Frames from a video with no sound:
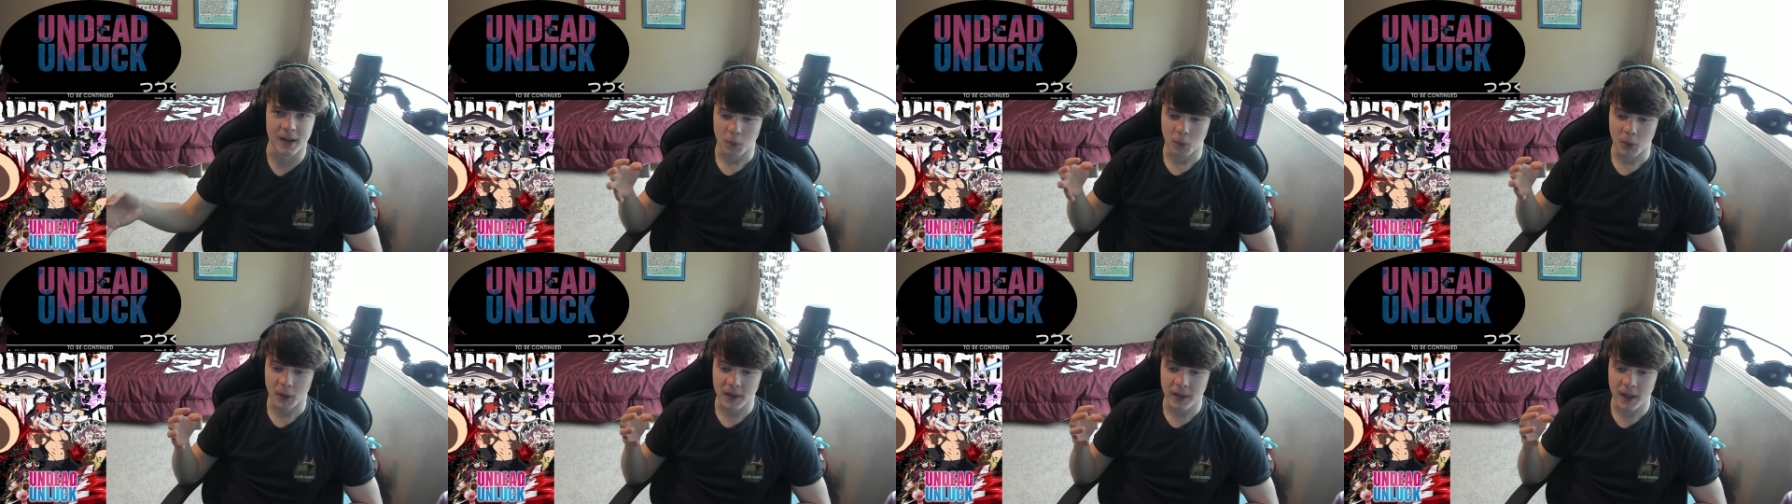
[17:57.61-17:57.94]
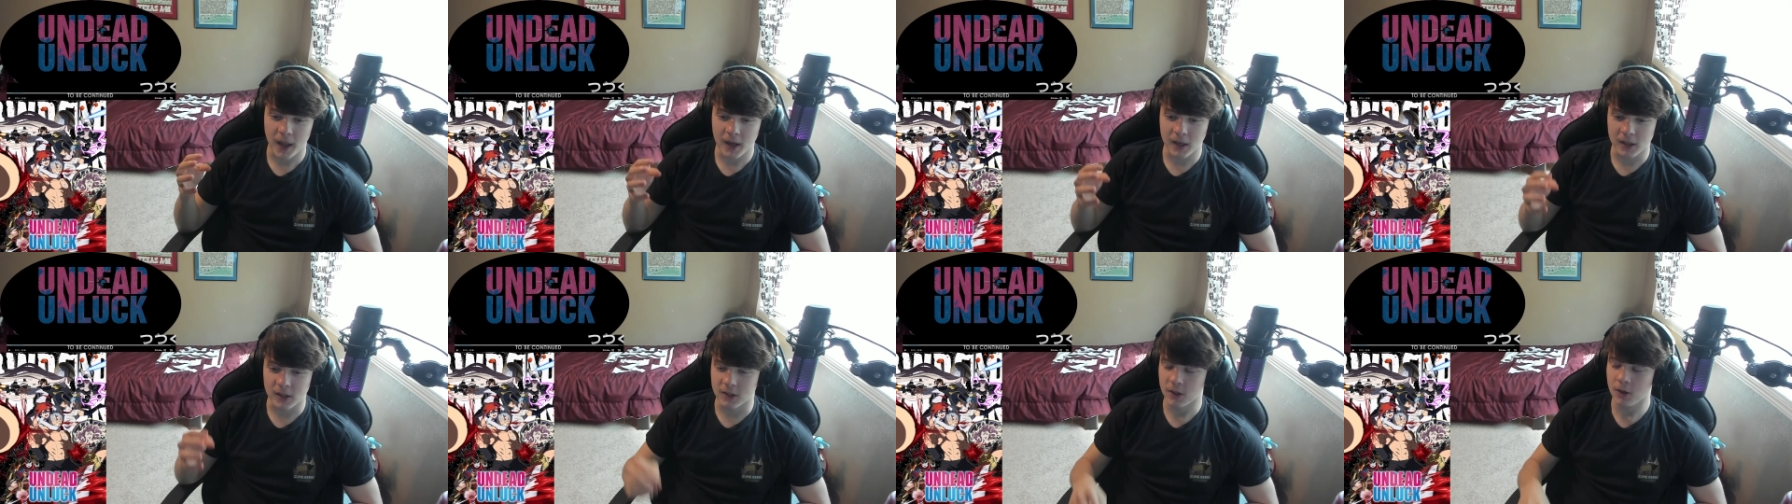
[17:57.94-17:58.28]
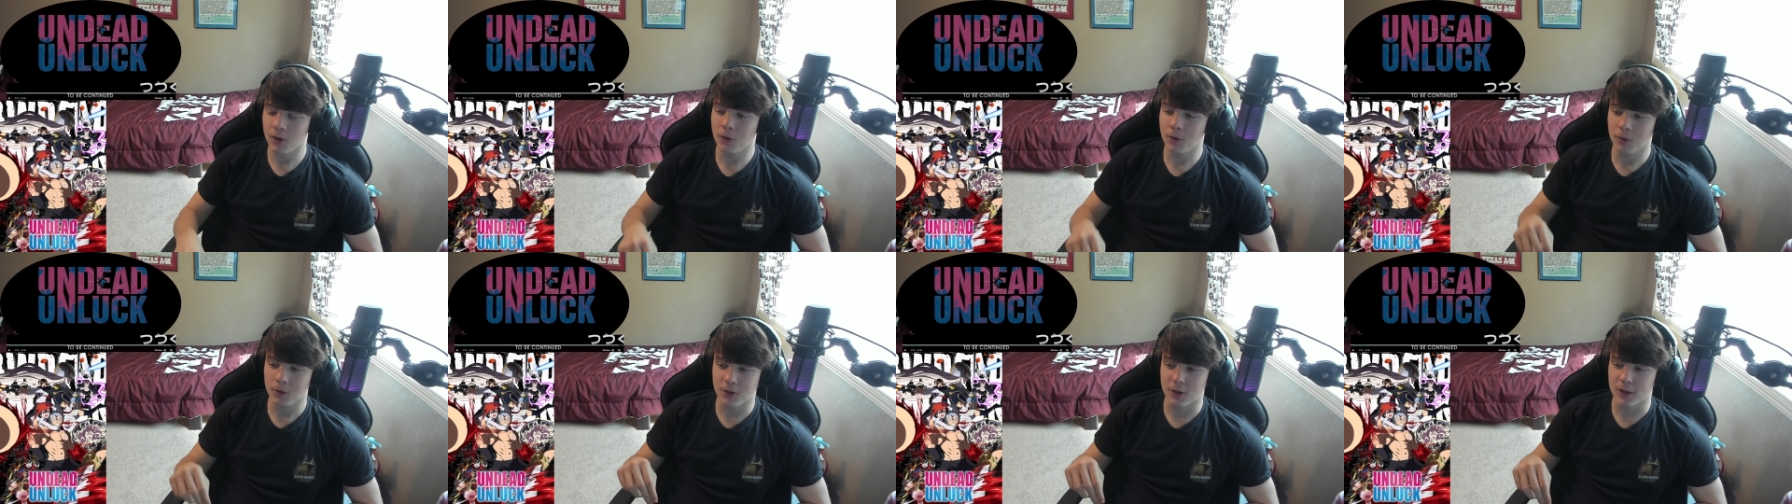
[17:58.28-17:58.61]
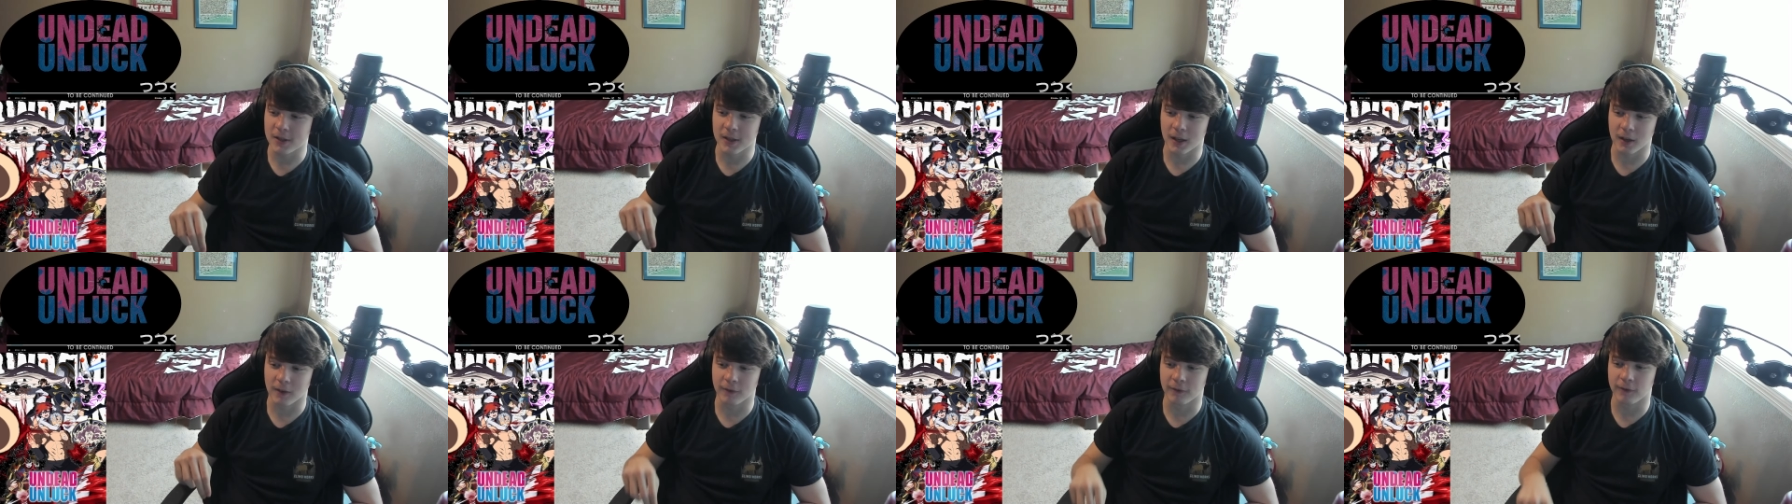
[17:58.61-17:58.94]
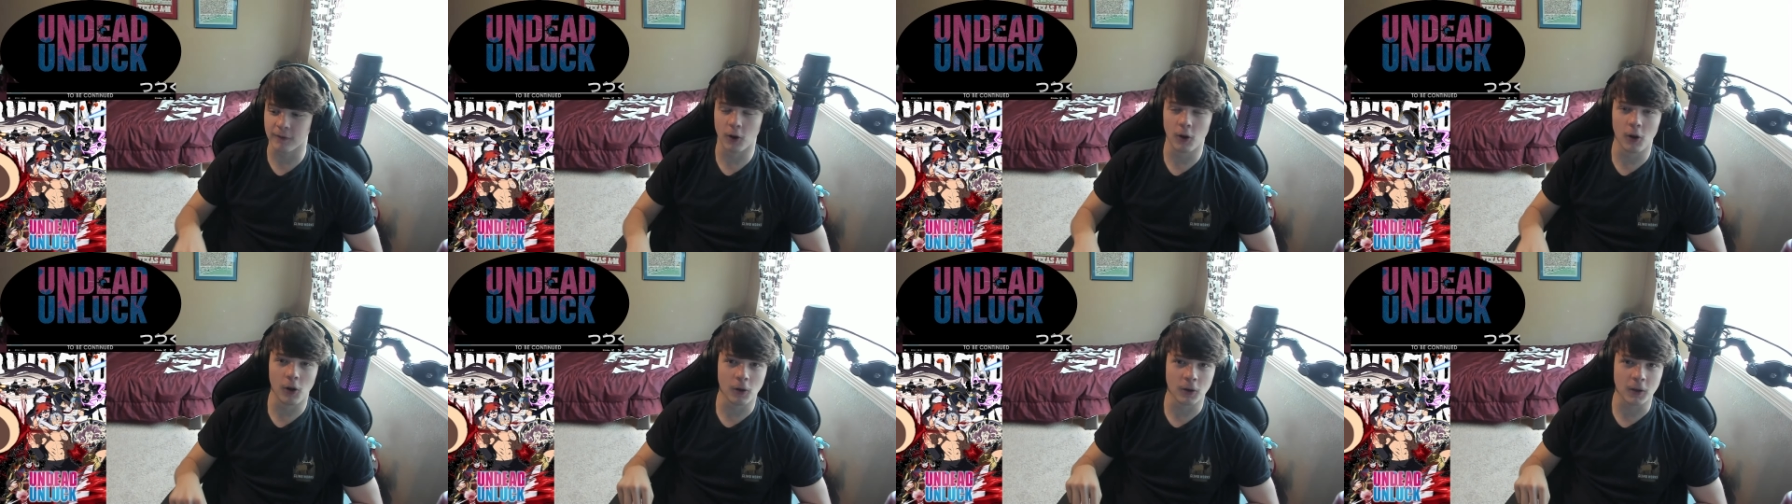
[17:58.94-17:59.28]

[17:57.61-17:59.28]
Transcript: When they do just like full